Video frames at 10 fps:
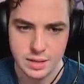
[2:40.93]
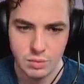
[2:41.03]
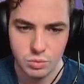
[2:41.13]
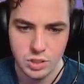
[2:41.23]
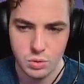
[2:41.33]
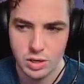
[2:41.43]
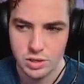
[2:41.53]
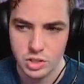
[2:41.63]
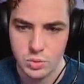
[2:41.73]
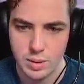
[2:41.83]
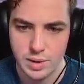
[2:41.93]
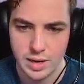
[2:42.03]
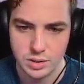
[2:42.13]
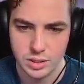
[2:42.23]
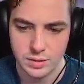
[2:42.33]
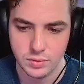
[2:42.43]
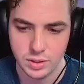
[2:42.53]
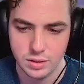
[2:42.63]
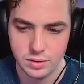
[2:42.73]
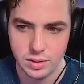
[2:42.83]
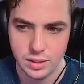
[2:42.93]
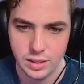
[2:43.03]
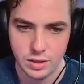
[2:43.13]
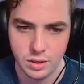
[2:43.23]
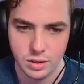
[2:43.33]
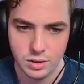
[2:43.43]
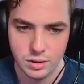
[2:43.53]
I really wanted to swap back to Yinlin and get her.